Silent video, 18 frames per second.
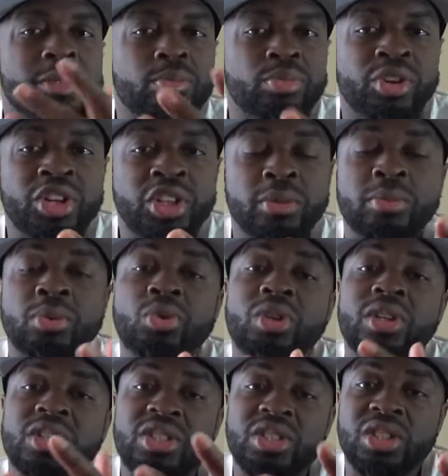
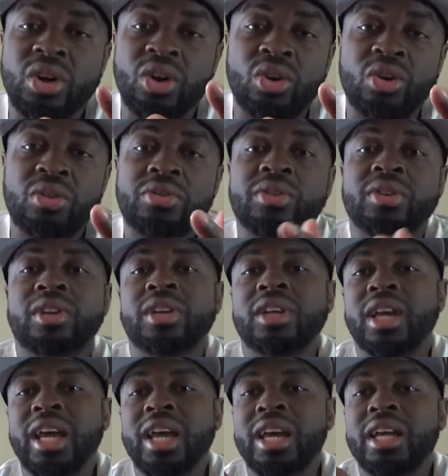breathable, it's soft,
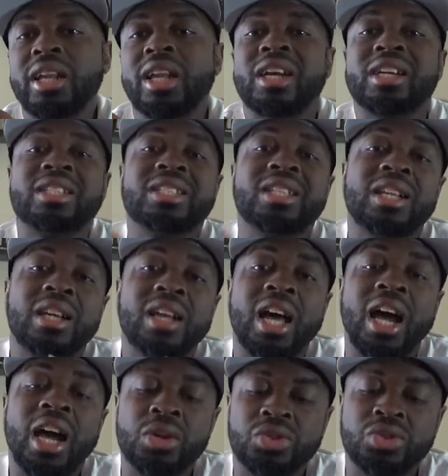and like I said,
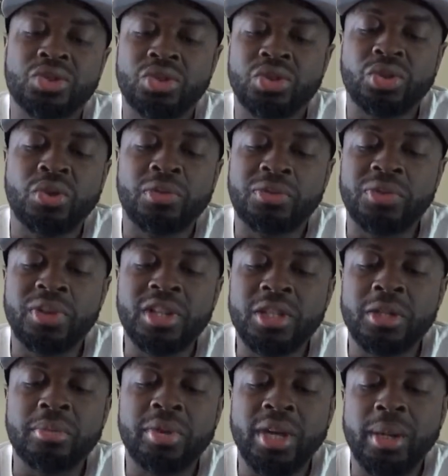allows your
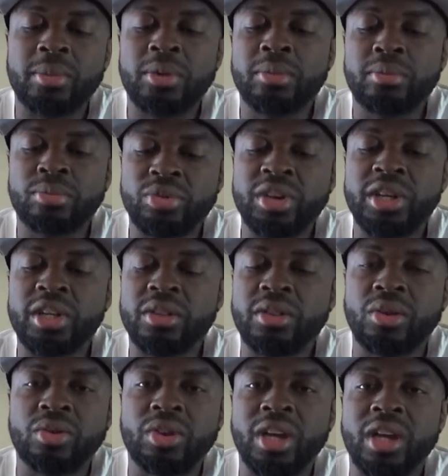feet to be able to
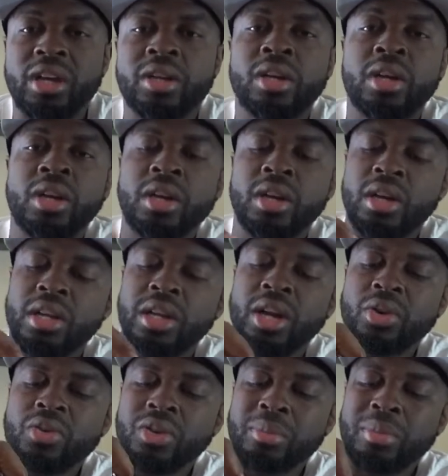breathe. Okay,
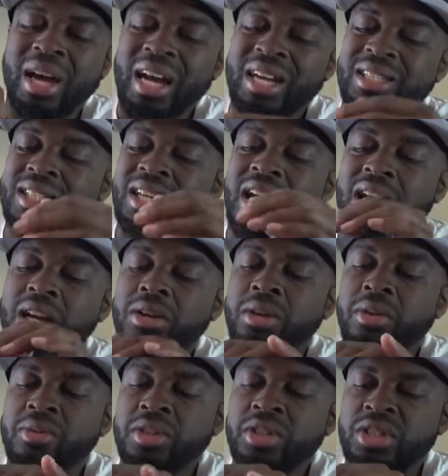now on the back side
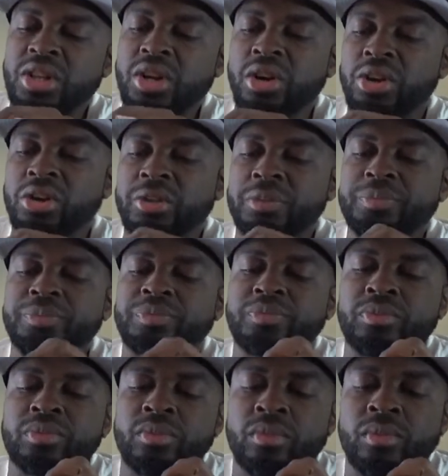of the tongue,
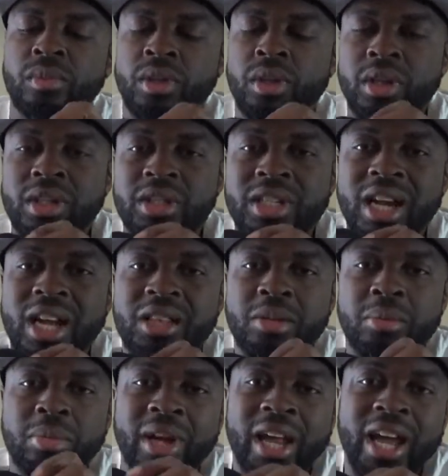it's got
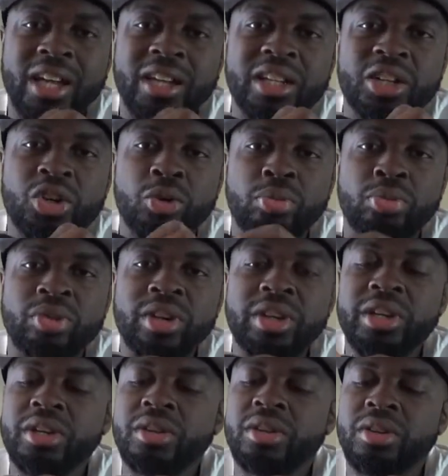the black
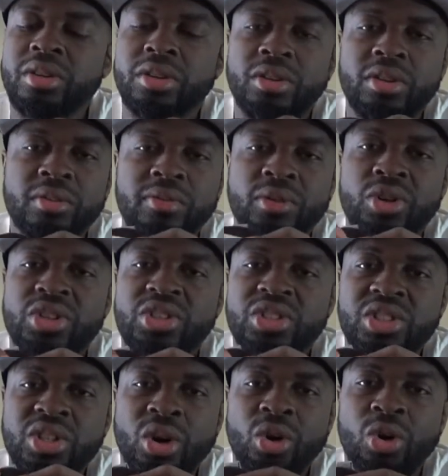neoprene, very
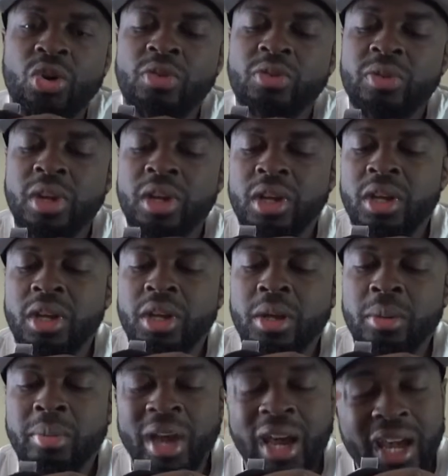soft,
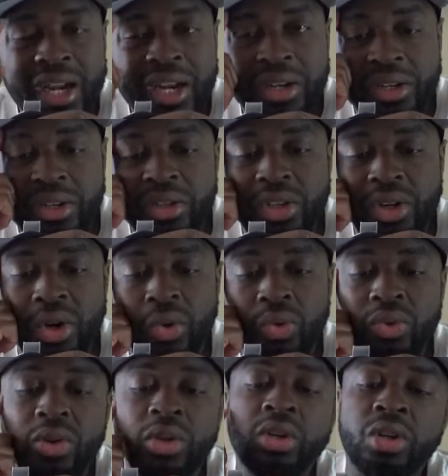padded, you
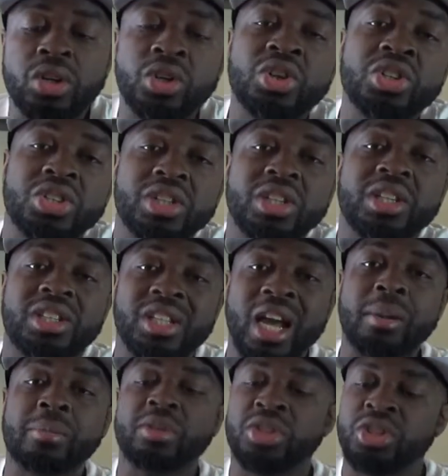know, cushioning
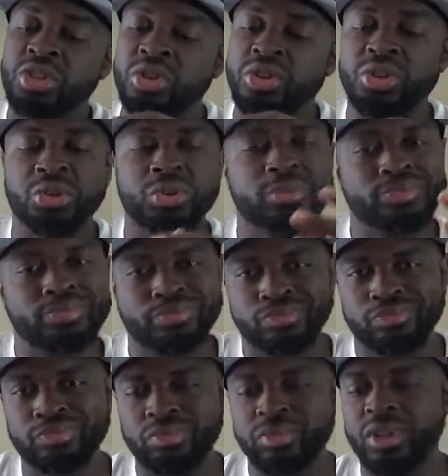type material.
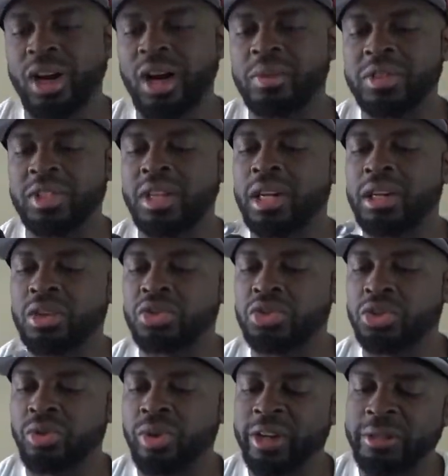Obviously that
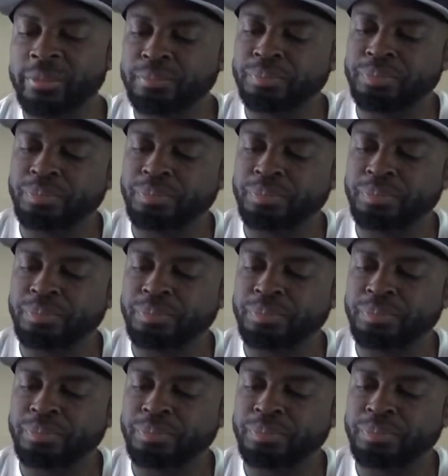looks great.